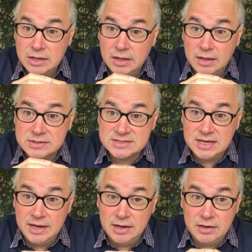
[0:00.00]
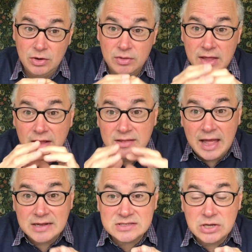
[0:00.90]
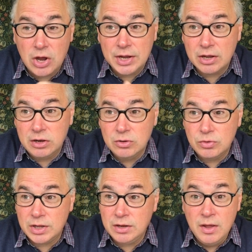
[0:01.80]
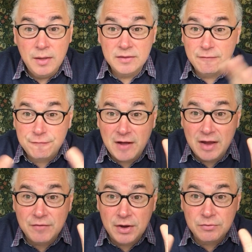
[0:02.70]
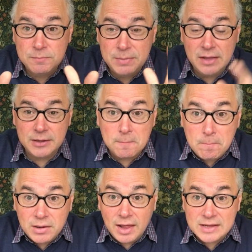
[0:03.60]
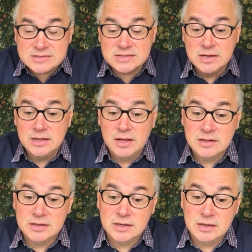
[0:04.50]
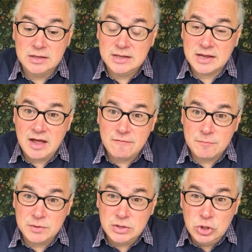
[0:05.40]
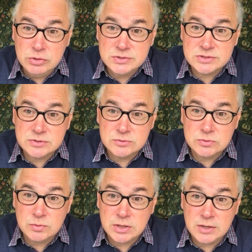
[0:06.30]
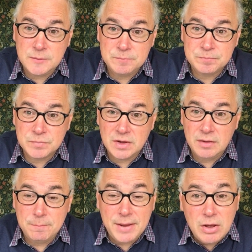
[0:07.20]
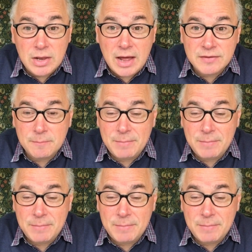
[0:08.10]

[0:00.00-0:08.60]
uh, saying, you know, that that's not including the five hundred billion plus the the government used to uh, uh, bail out the